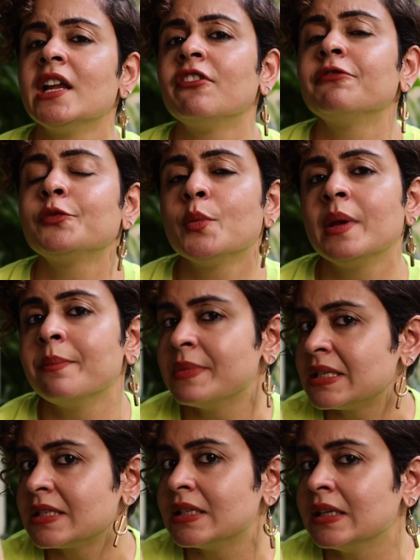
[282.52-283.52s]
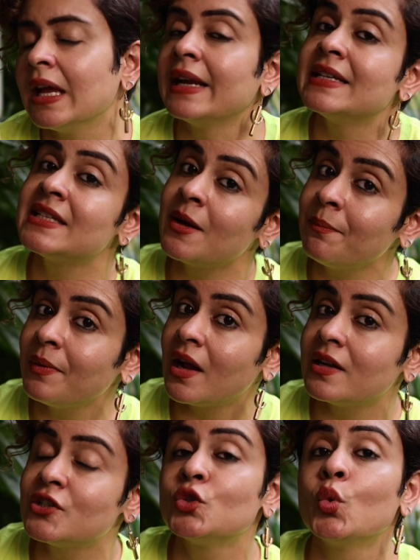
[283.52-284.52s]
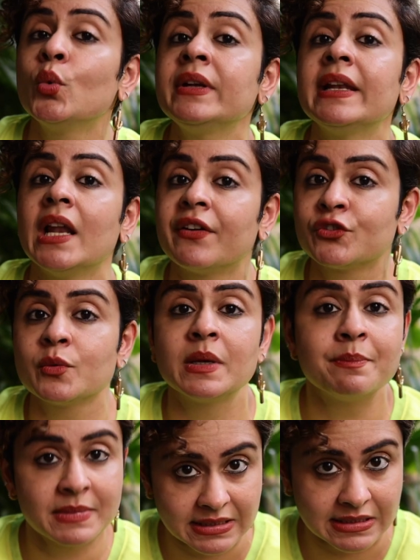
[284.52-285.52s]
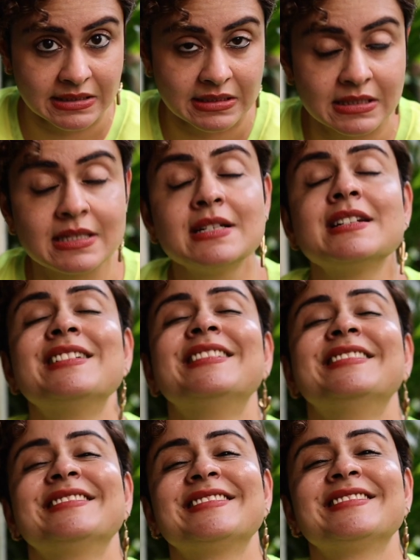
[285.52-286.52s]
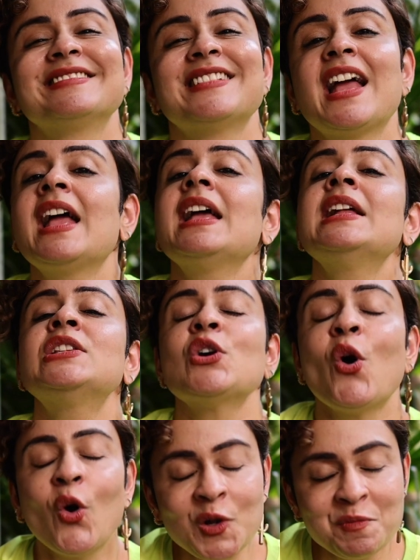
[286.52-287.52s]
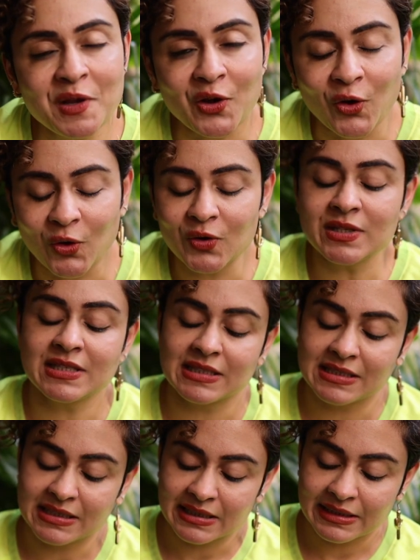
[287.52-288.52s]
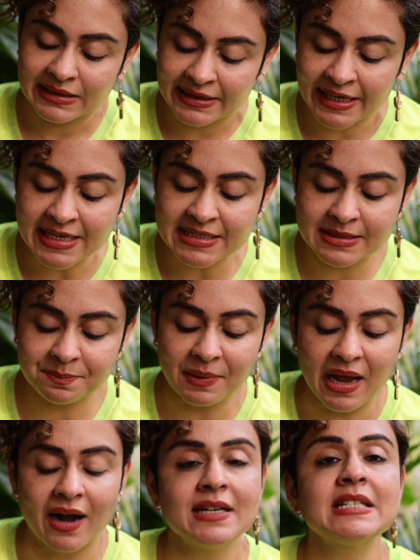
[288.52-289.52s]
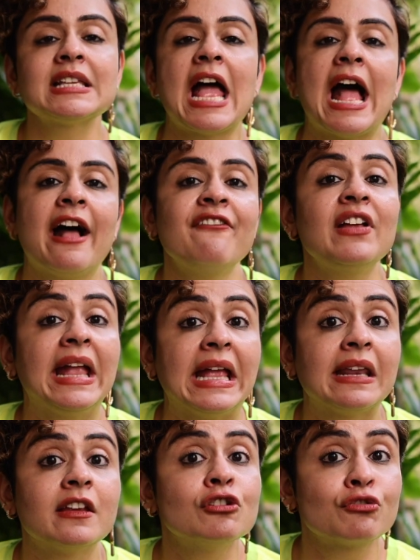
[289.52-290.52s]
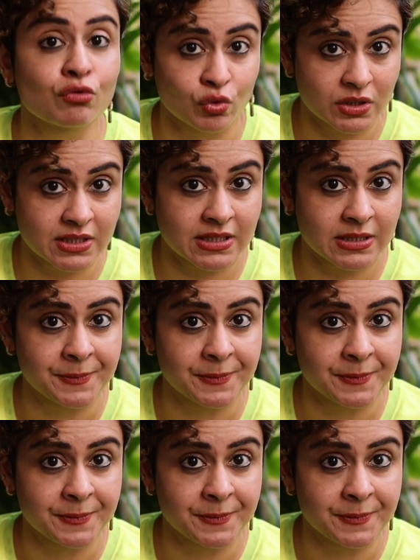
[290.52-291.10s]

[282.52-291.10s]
love to be misted and some plants don't love to be misted? It's all because these plants have aerial roots.